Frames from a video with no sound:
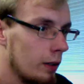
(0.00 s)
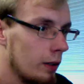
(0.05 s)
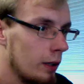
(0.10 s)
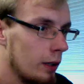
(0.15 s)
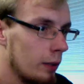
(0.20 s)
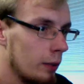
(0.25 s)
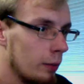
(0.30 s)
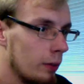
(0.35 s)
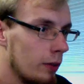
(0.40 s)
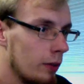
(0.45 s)

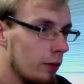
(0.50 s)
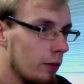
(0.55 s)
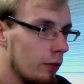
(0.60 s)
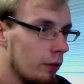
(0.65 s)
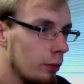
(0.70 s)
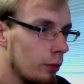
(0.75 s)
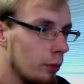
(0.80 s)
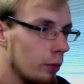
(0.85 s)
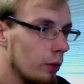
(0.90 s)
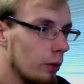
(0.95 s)
With this
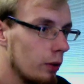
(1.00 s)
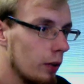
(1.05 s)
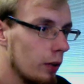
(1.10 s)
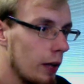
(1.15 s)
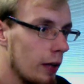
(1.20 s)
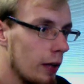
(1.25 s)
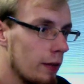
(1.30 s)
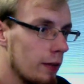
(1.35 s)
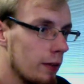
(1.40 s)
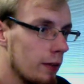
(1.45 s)
tool
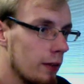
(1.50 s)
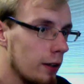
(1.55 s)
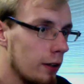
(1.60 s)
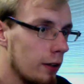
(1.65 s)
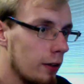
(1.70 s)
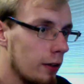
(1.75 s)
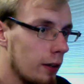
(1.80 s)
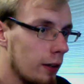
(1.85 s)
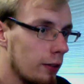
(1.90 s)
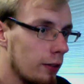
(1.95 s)
and the
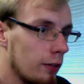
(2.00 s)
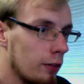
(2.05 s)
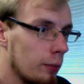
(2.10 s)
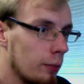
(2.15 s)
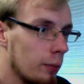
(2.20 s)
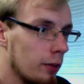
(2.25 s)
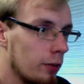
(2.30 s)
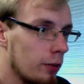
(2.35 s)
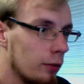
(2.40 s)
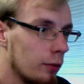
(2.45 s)
interactive
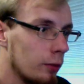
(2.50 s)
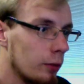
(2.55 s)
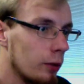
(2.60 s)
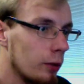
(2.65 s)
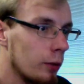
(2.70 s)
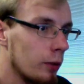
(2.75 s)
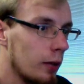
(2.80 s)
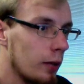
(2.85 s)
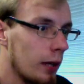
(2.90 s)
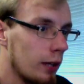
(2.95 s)
split tool, you
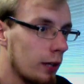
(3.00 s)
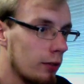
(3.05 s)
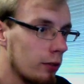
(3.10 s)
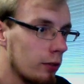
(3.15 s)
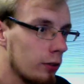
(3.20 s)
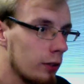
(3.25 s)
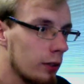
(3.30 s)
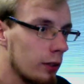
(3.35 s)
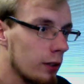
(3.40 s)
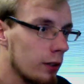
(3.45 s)
can
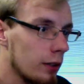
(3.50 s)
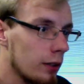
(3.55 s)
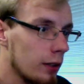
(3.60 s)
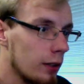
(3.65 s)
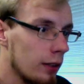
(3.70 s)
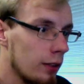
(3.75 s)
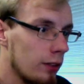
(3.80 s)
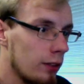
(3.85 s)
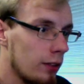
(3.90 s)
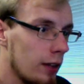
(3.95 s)
actually,
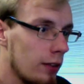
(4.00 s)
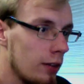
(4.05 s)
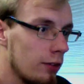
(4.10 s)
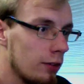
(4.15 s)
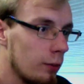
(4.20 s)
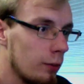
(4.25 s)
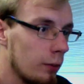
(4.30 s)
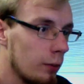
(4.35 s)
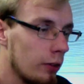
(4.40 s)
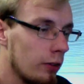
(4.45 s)
it says it
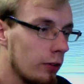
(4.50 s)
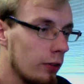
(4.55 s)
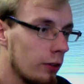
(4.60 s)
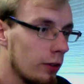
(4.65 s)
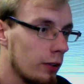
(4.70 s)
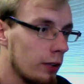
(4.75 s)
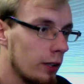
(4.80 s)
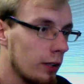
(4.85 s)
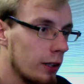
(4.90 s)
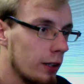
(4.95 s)
wants you to
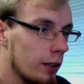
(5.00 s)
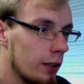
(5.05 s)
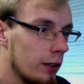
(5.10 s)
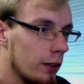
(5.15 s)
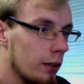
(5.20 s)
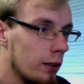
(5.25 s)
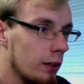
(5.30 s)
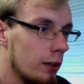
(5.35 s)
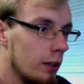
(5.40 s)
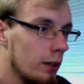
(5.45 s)
click
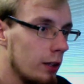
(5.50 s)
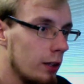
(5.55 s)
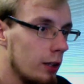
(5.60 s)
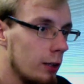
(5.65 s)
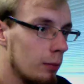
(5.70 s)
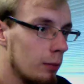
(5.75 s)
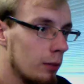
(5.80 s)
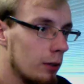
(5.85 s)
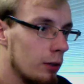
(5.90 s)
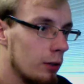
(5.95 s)
here,
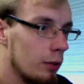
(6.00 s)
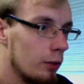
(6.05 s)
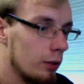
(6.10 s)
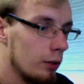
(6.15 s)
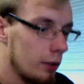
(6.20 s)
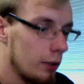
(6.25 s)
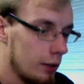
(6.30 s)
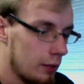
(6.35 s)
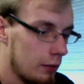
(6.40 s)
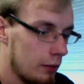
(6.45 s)
but usually
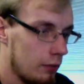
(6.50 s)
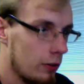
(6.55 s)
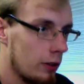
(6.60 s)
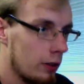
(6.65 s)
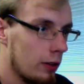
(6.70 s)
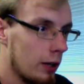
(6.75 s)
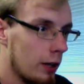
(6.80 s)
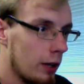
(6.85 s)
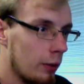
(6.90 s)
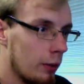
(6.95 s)
it can figure
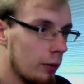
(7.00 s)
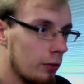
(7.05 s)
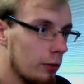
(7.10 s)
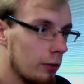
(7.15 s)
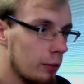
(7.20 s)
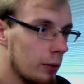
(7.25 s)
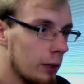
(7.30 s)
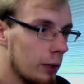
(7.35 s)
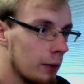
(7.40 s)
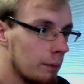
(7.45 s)
out what you
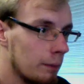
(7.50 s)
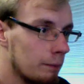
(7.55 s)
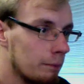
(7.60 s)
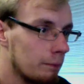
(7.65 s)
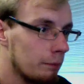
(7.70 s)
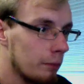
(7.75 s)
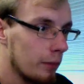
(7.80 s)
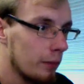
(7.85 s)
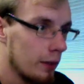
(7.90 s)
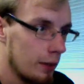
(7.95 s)
mean.
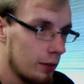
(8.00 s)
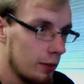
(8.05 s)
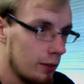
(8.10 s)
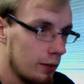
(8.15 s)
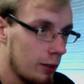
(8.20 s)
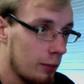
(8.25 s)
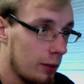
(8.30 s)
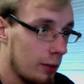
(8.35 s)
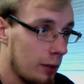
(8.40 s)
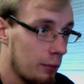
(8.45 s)

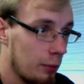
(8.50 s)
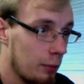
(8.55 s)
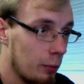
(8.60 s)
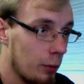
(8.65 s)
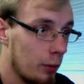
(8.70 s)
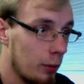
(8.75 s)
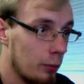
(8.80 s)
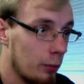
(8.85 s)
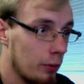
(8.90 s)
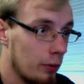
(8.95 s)
Sometimes it
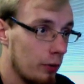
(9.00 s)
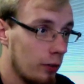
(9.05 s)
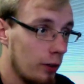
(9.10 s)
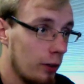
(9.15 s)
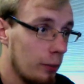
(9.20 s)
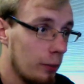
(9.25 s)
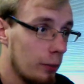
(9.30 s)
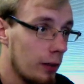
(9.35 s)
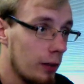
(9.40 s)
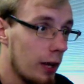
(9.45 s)
won't, so
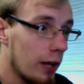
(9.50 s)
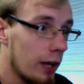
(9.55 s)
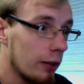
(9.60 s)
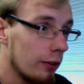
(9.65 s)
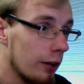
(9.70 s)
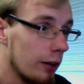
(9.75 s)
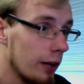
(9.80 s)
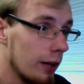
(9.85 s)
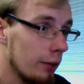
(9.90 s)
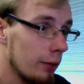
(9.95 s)
don't be
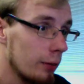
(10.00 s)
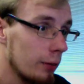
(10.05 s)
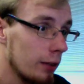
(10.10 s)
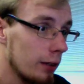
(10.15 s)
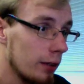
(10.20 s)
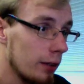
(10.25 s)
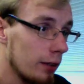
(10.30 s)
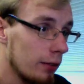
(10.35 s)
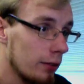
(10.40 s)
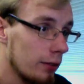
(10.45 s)
angry at it when it
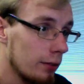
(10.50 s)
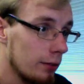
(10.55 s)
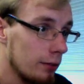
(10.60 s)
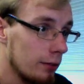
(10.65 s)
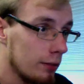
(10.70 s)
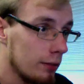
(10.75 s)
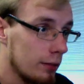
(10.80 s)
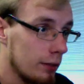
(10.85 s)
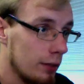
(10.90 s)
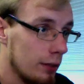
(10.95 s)
doesn't.
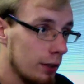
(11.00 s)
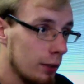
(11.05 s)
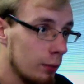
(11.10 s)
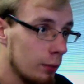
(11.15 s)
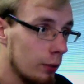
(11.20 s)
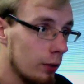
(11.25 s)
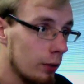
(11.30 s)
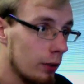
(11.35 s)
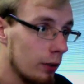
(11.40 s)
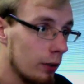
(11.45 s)
It
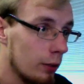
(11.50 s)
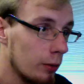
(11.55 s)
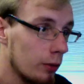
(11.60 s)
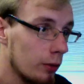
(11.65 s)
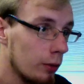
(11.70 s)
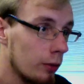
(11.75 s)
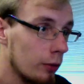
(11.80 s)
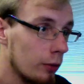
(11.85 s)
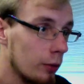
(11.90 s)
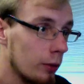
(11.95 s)
warned you, it
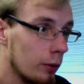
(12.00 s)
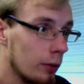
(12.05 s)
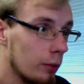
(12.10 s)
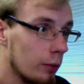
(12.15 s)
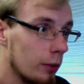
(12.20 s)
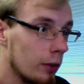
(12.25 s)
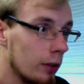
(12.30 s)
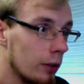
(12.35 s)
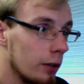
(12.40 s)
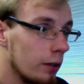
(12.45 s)
told you what it
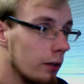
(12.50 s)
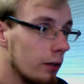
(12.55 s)
wanted.